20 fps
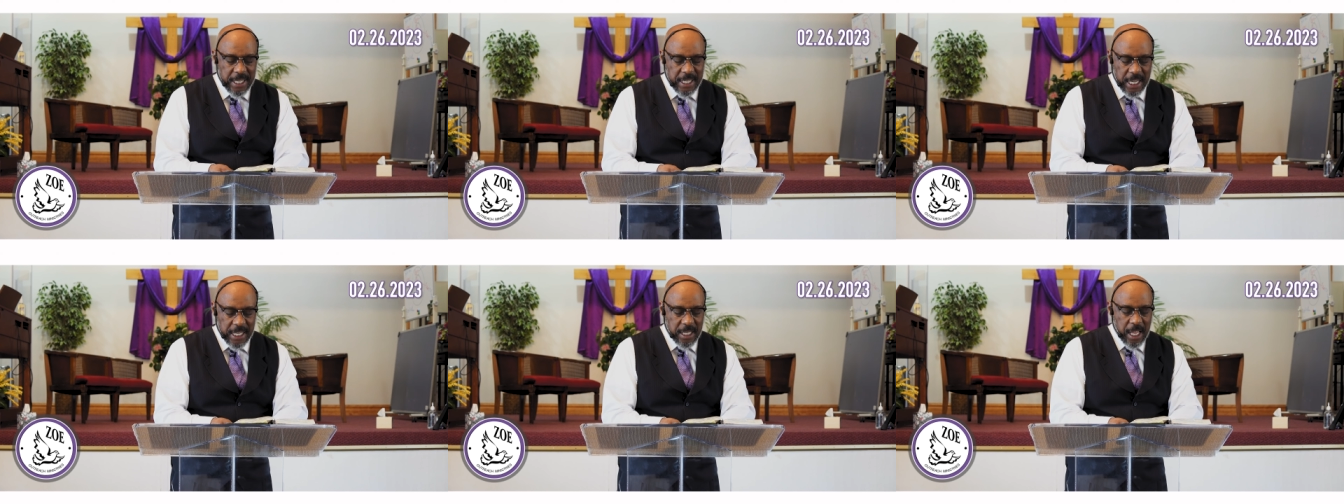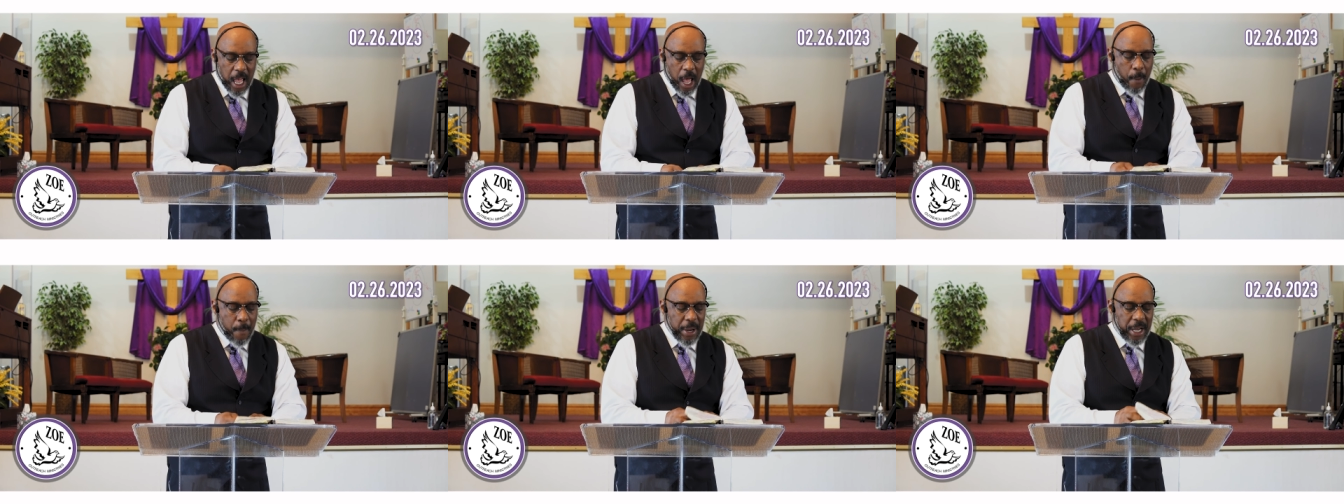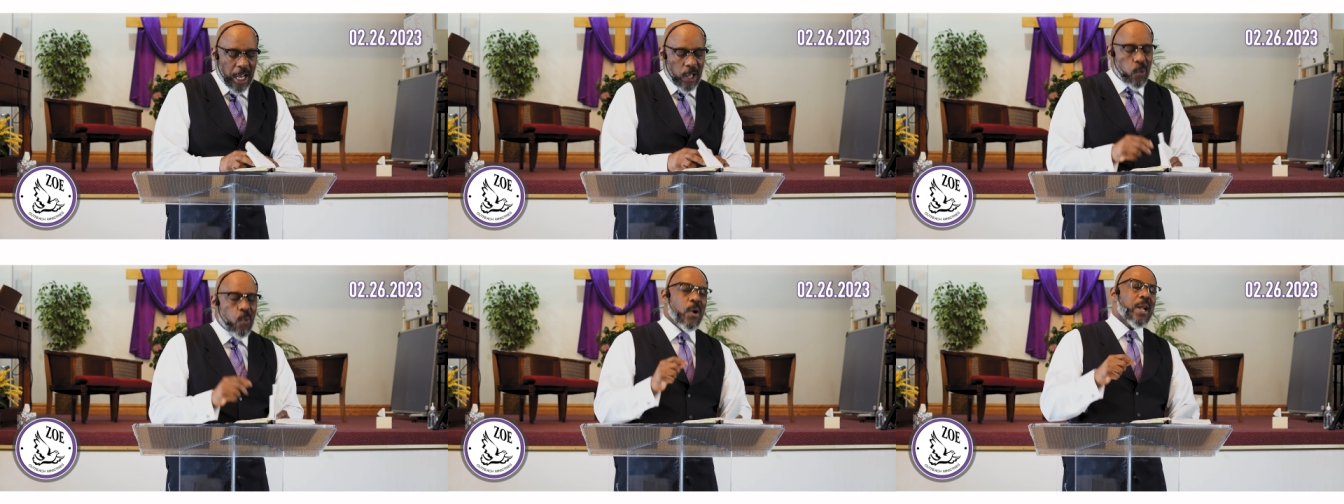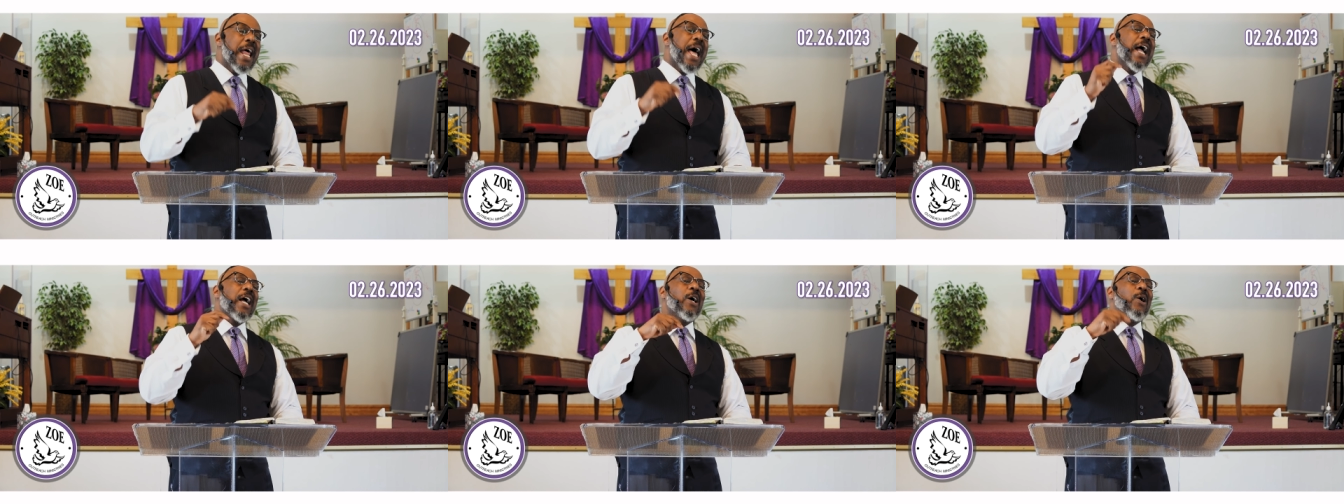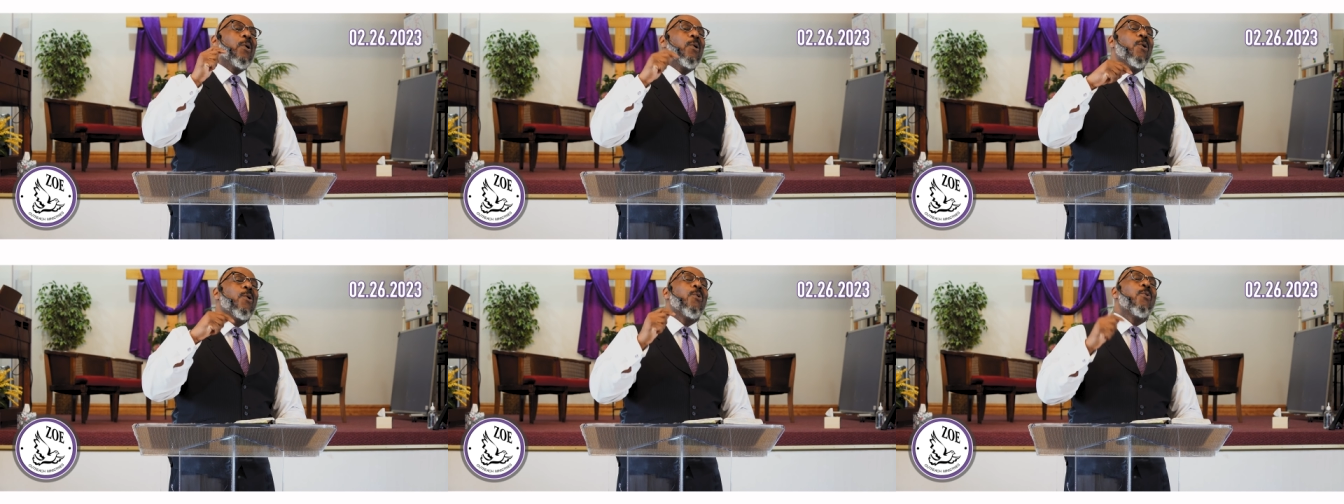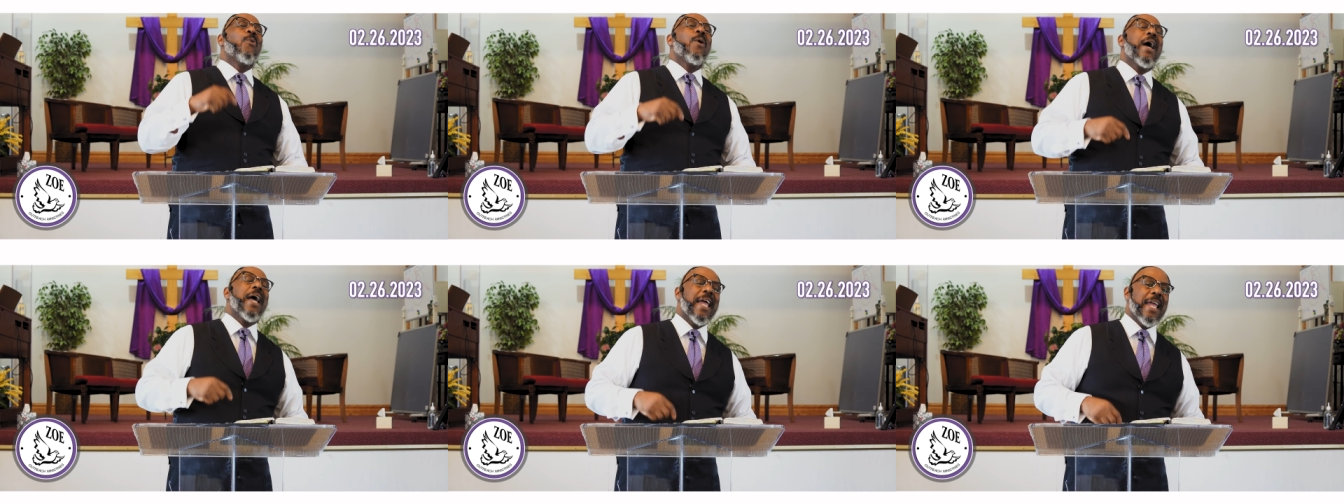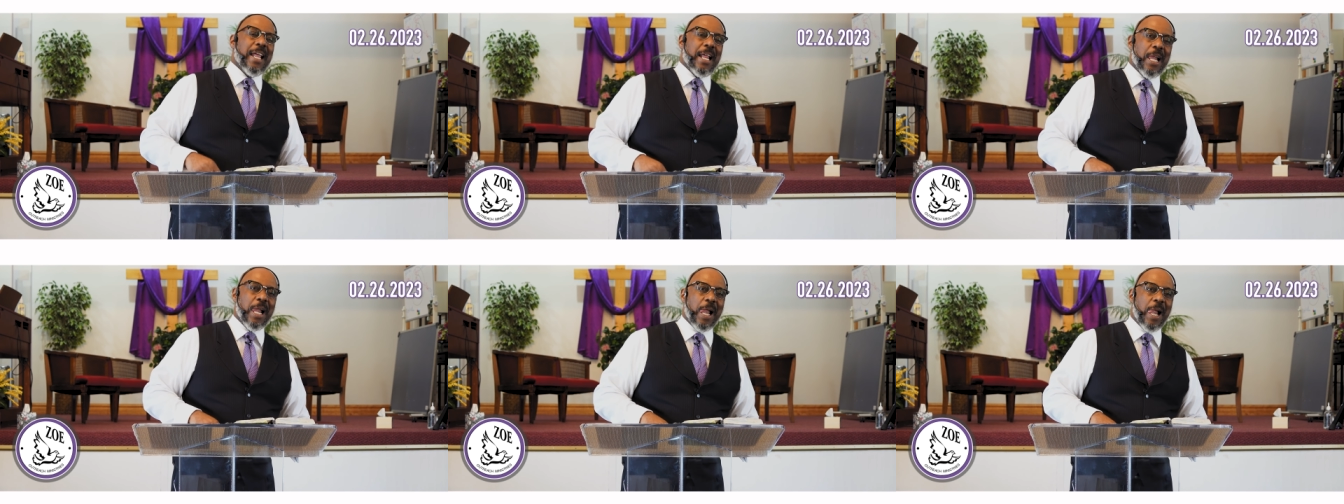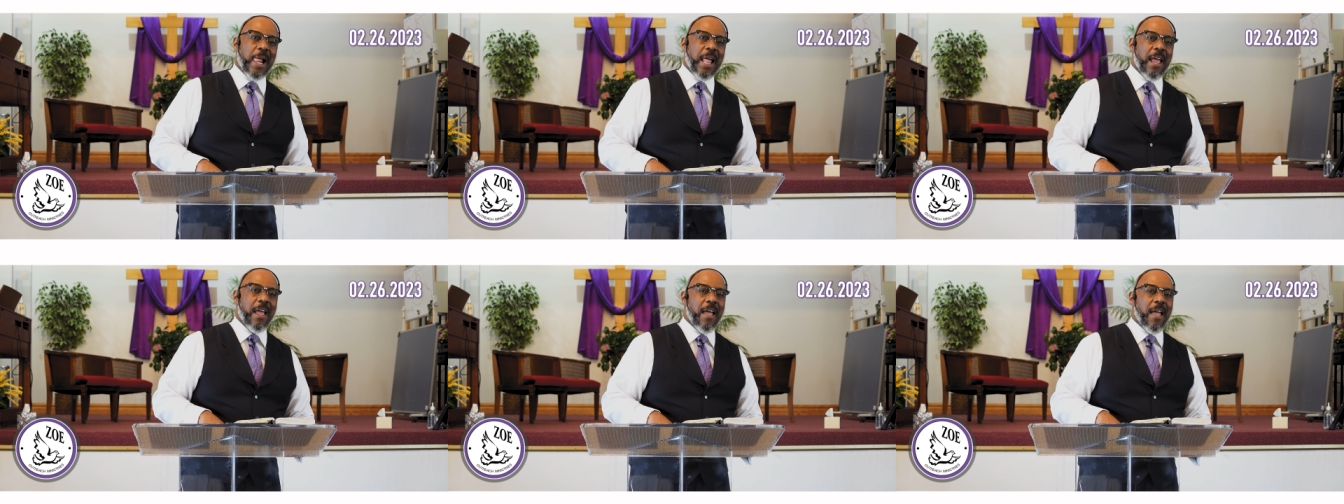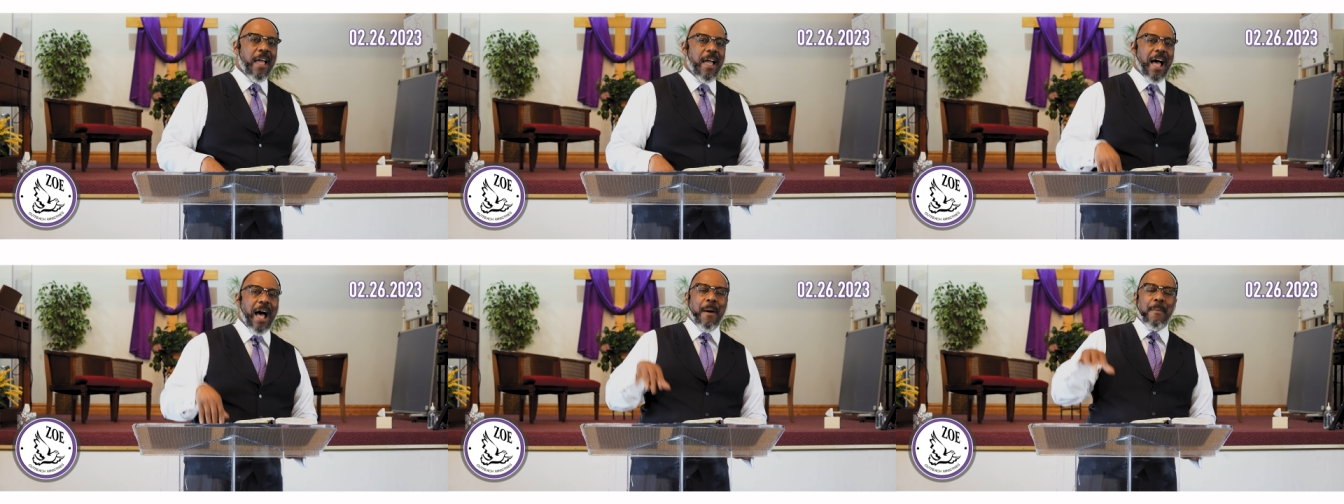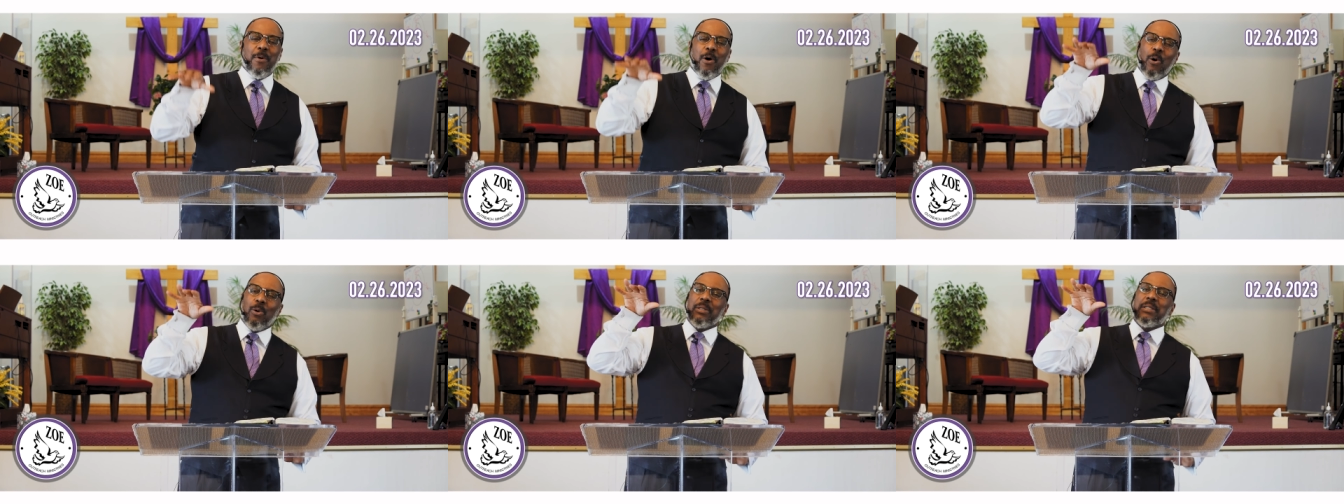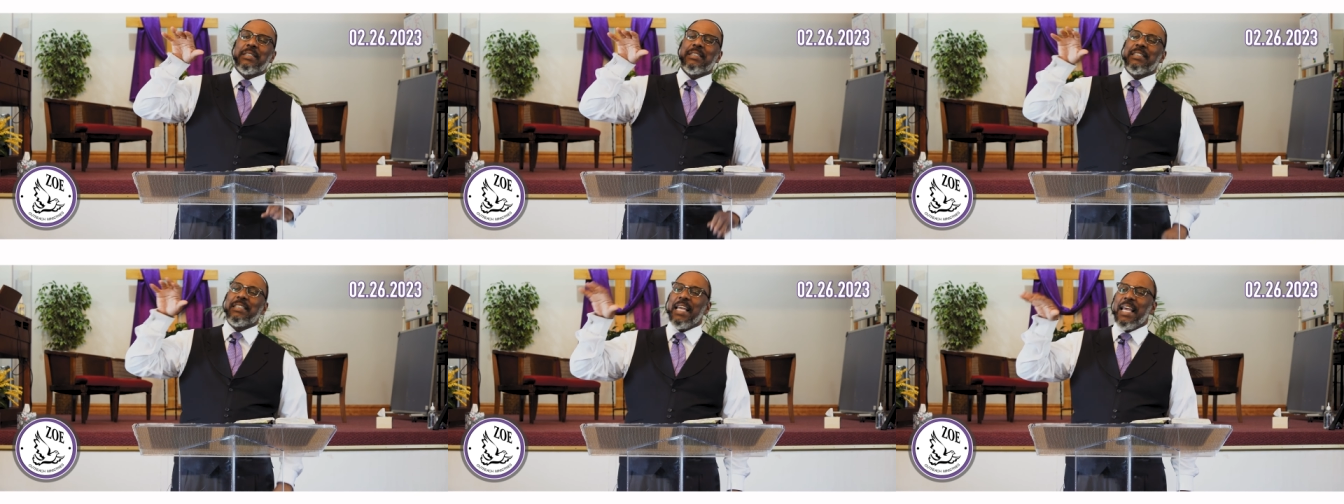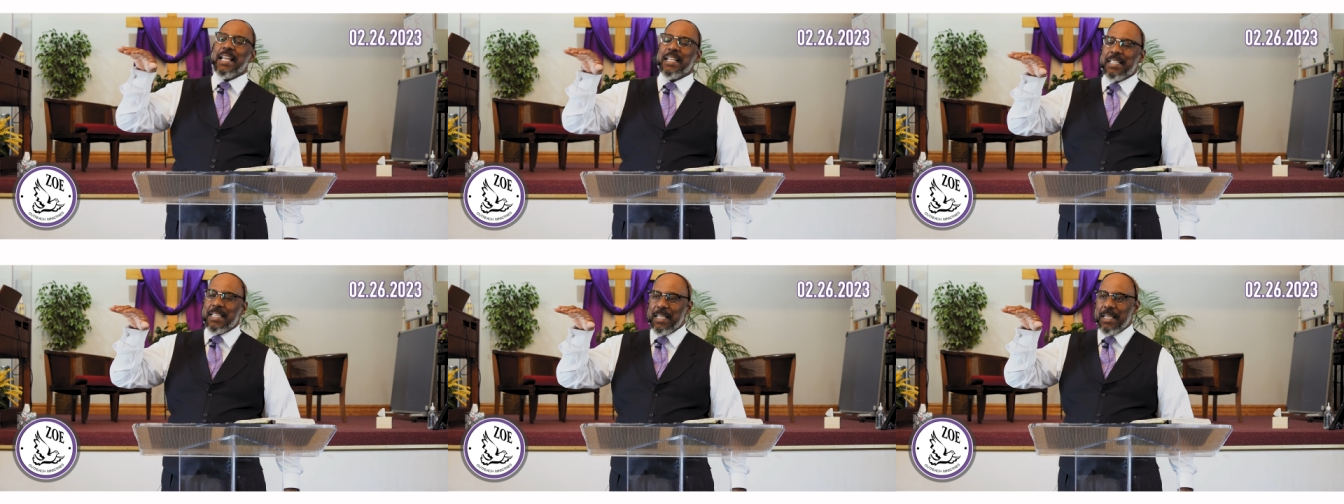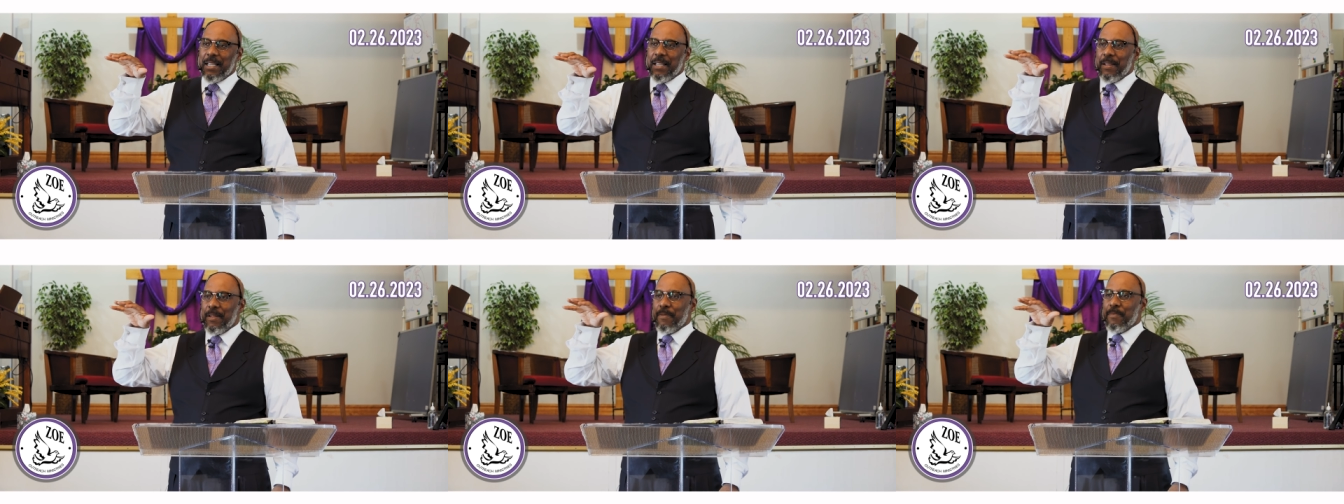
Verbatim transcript: He says because when I go away, I'm gonna sit